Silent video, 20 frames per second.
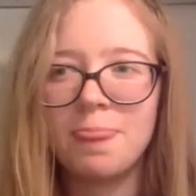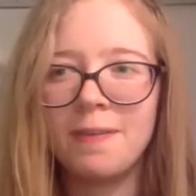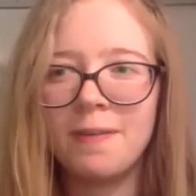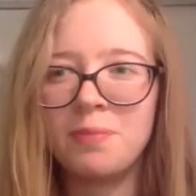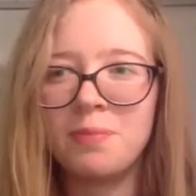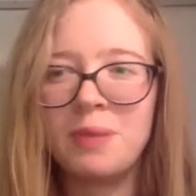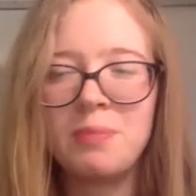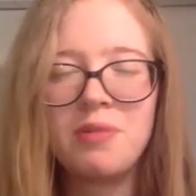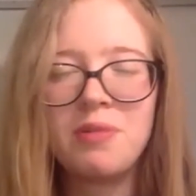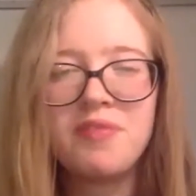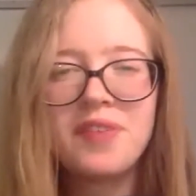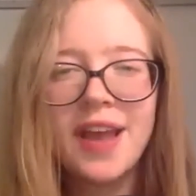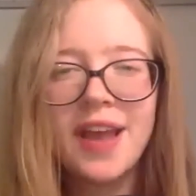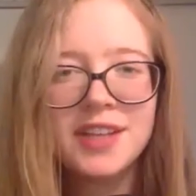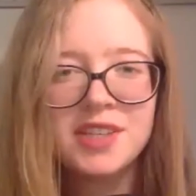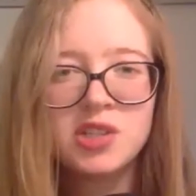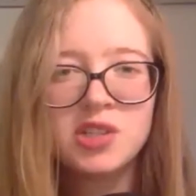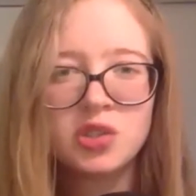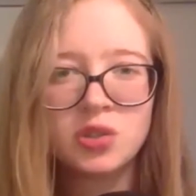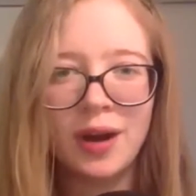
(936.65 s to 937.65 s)
People forget
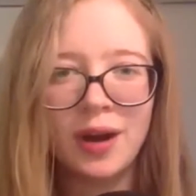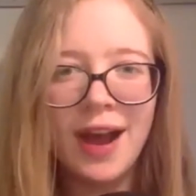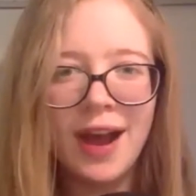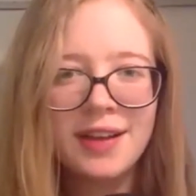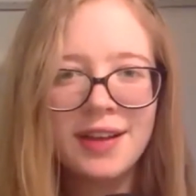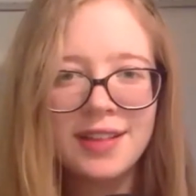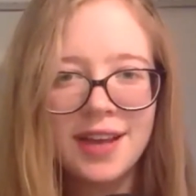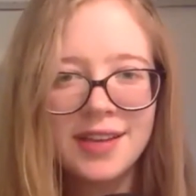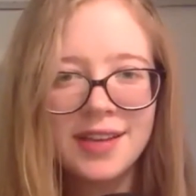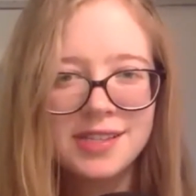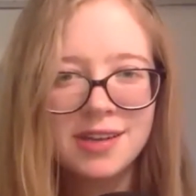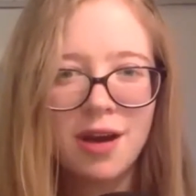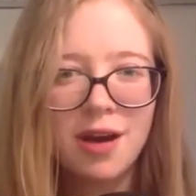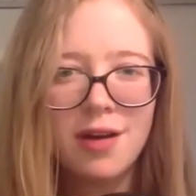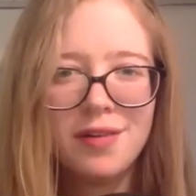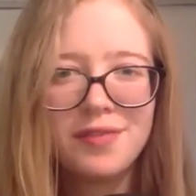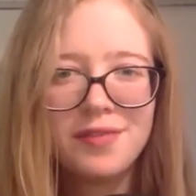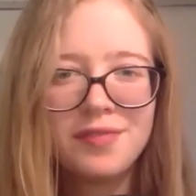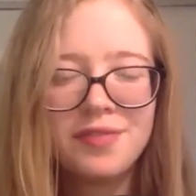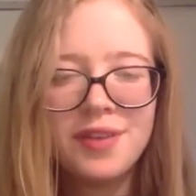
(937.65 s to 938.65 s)
to track that
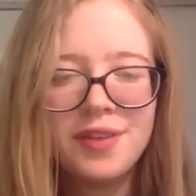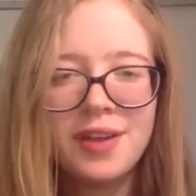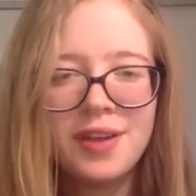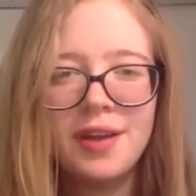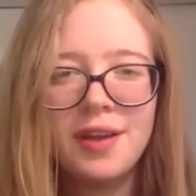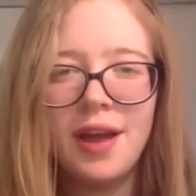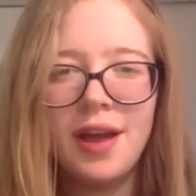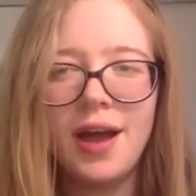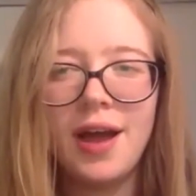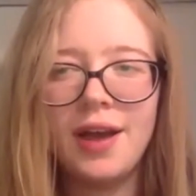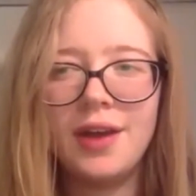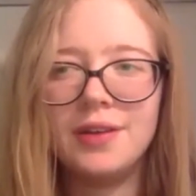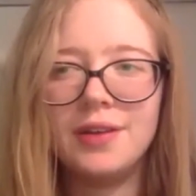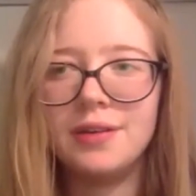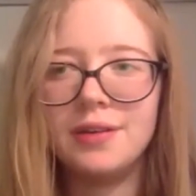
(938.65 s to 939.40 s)
stuff. And